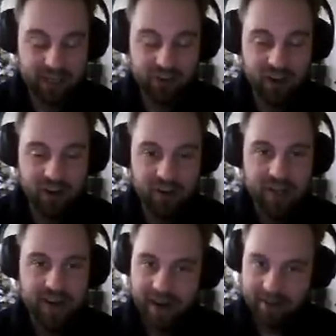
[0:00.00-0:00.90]
It's all
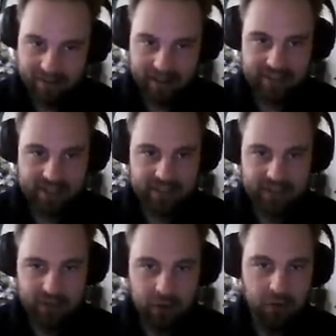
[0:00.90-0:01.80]
authentic
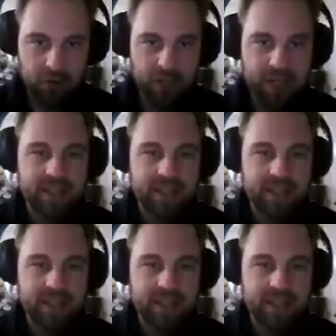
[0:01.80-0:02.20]
to the whole